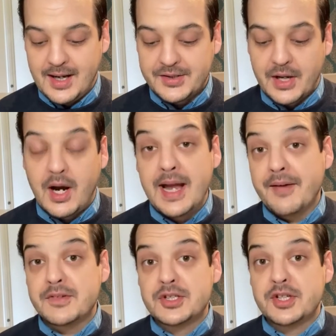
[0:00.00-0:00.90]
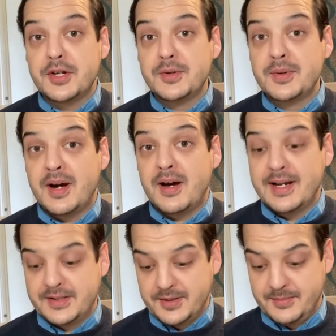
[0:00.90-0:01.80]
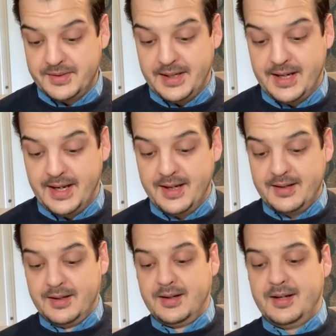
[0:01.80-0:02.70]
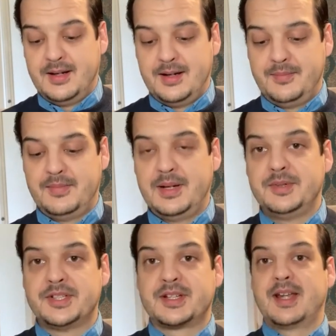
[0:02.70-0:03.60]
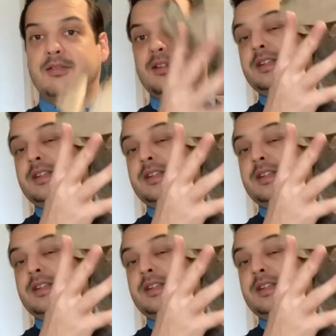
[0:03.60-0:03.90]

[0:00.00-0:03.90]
So I have two items in here. Let me just get rid of